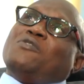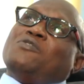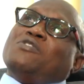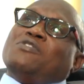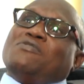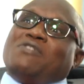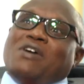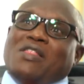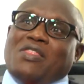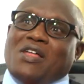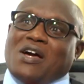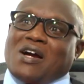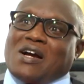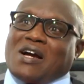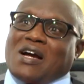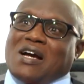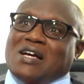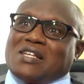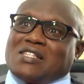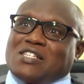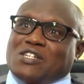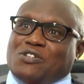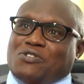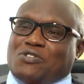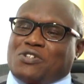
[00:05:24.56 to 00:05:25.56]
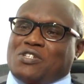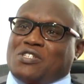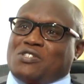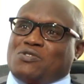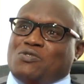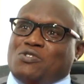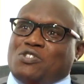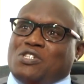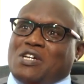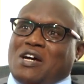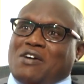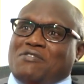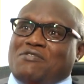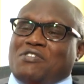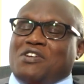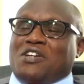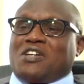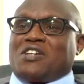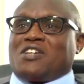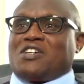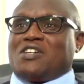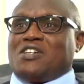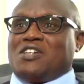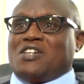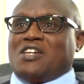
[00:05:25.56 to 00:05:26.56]
We have other categories which are very
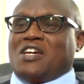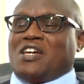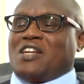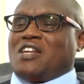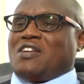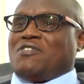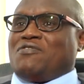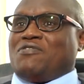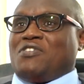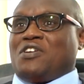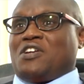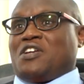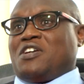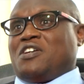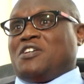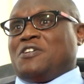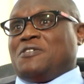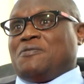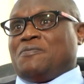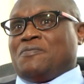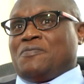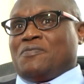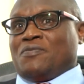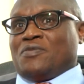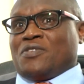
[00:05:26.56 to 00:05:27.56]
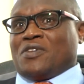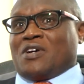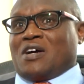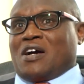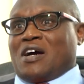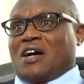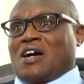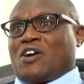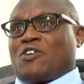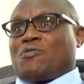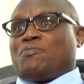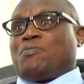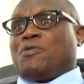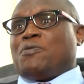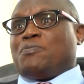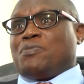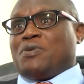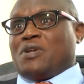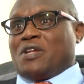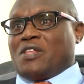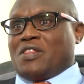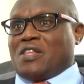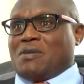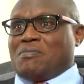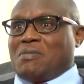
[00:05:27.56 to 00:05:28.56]
key and very
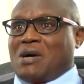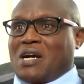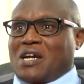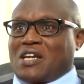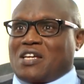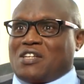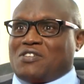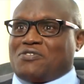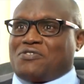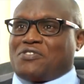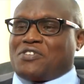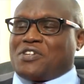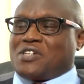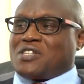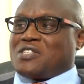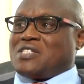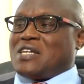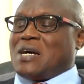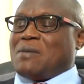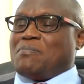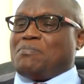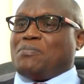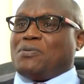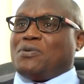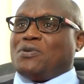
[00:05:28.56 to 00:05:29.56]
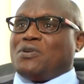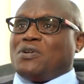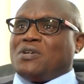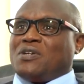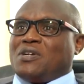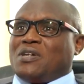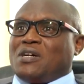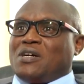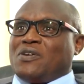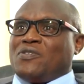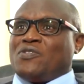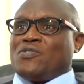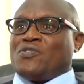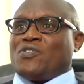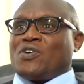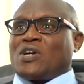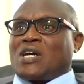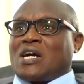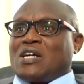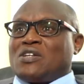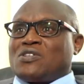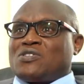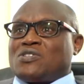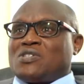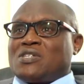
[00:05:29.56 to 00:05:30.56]
popular in the market. For example, we
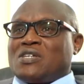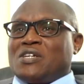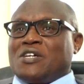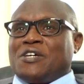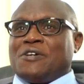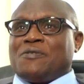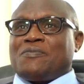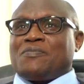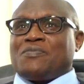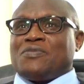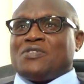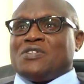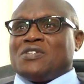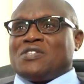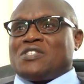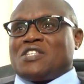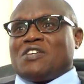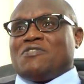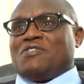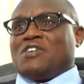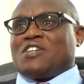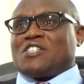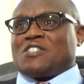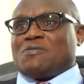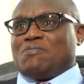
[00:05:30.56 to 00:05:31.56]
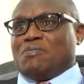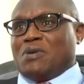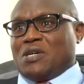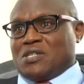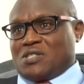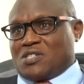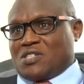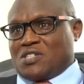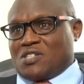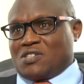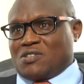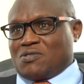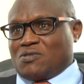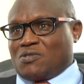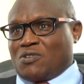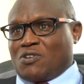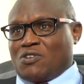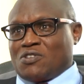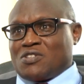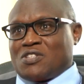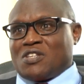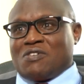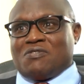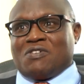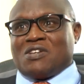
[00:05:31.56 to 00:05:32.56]
can say savings-based
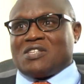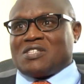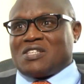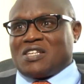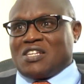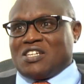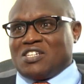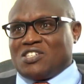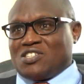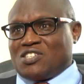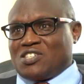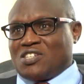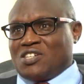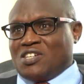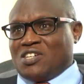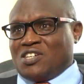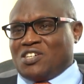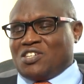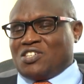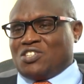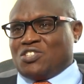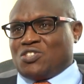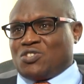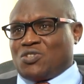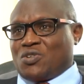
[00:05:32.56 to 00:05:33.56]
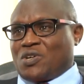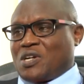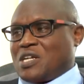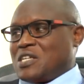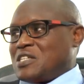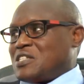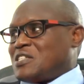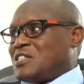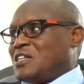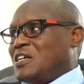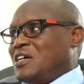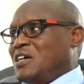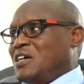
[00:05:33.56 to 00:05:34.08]
or savings-linked insurance.